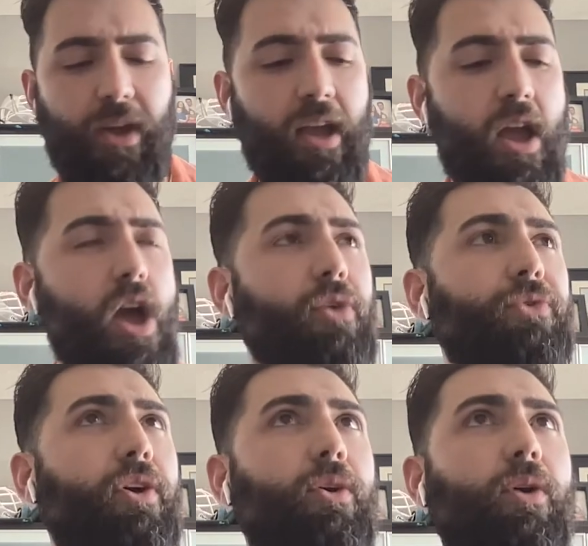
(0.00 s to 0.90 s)
Okay.
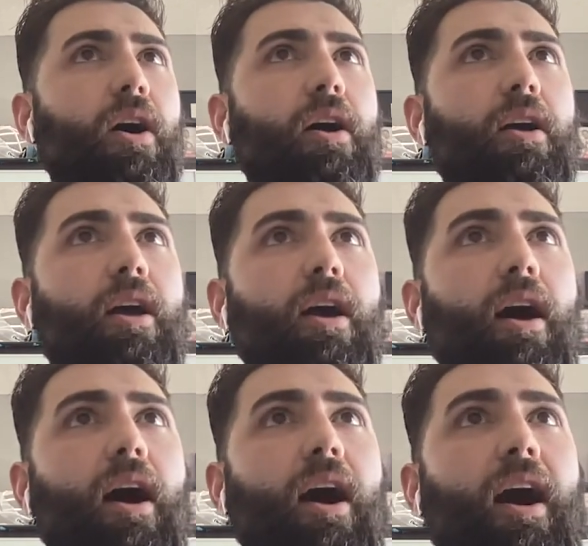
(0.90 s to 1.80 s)
So,
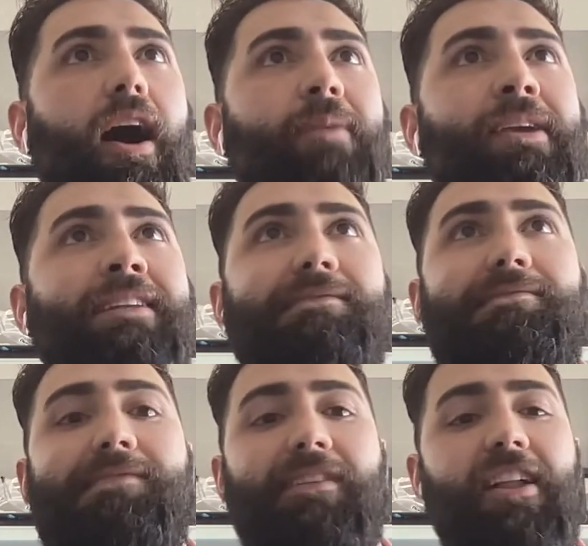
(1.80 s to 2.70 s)
I mean,
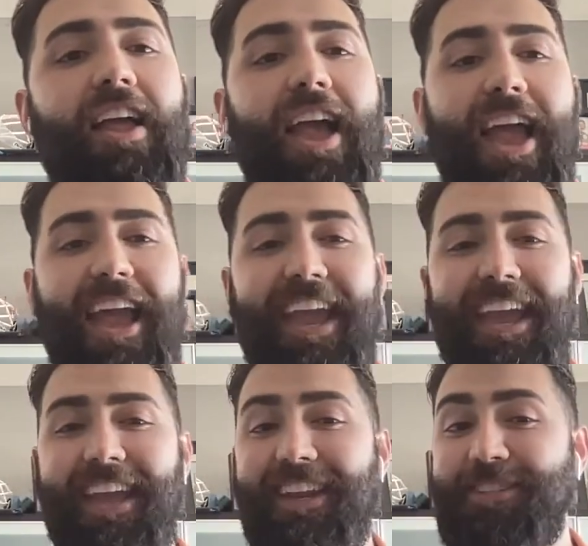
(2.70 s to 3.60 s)

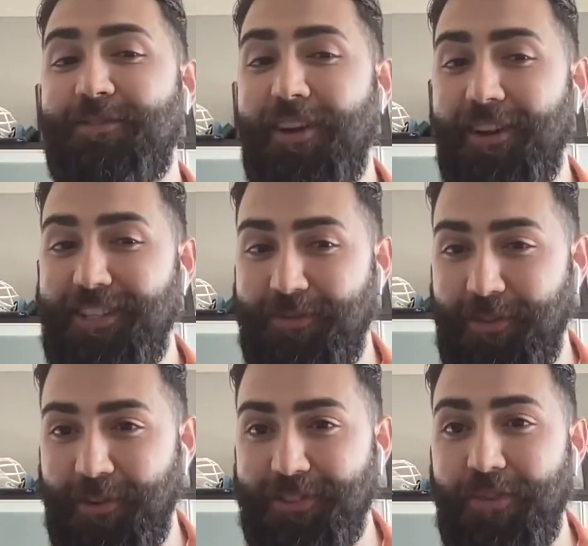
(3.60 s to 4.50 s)
it is very
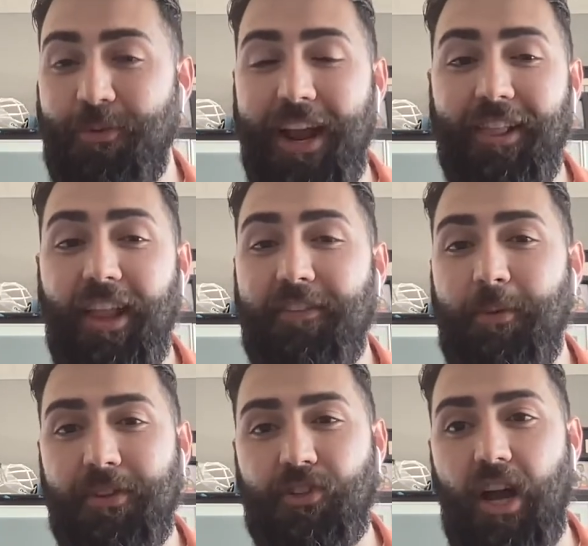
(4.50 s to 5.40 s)
difficult. What I love
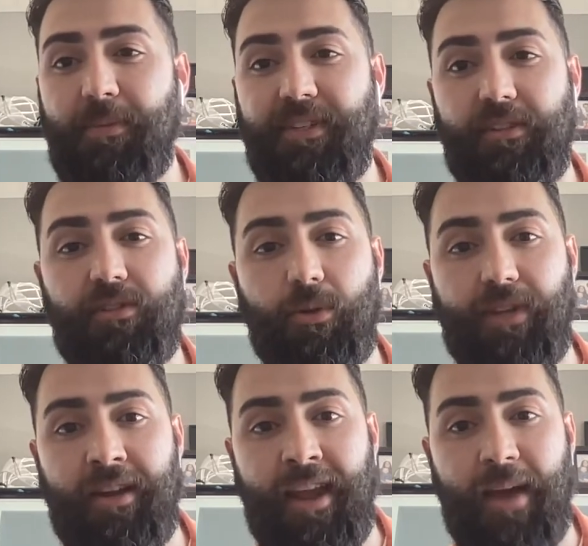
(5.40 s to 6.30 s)
about the job is that it's so
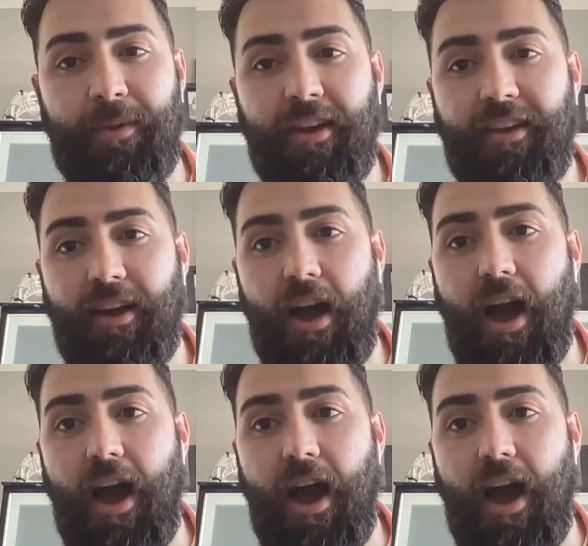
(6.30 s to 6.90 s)
dynamic.